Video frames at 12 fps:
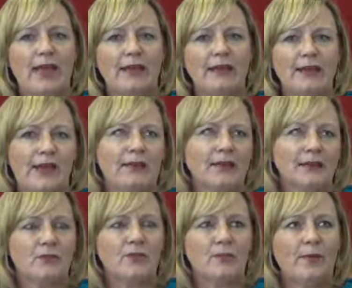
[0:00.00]
And again,
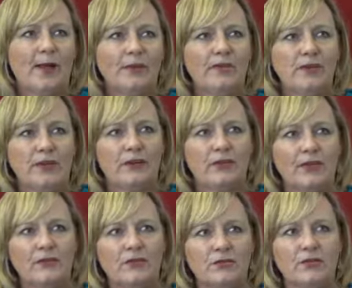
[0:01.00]
that's all about sharing
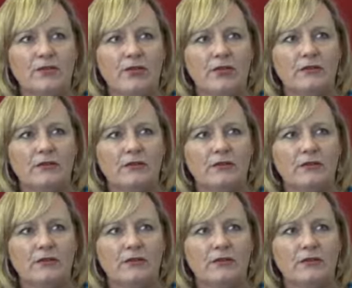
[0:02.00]
that story